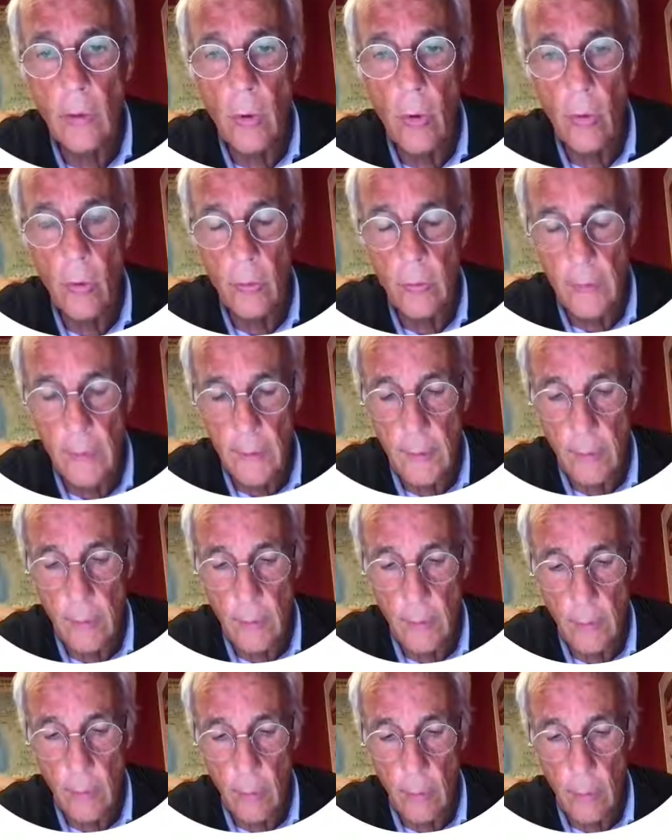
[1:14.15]
all
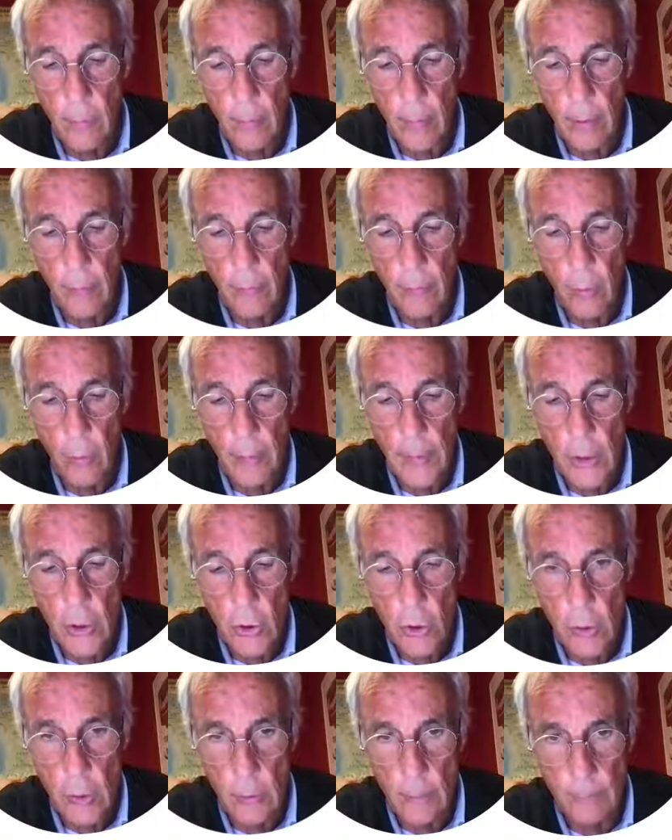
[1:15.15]
this uh,
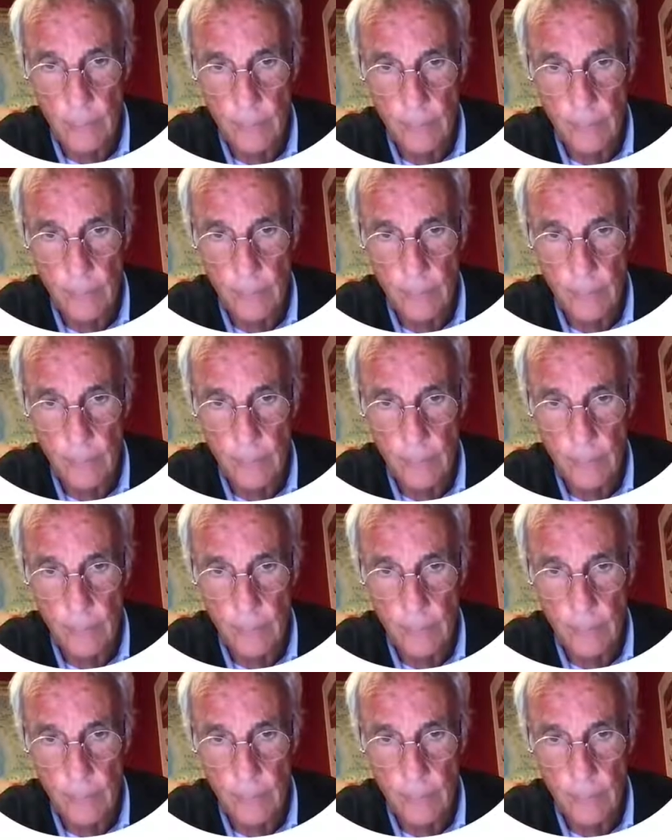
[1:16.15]
malformation.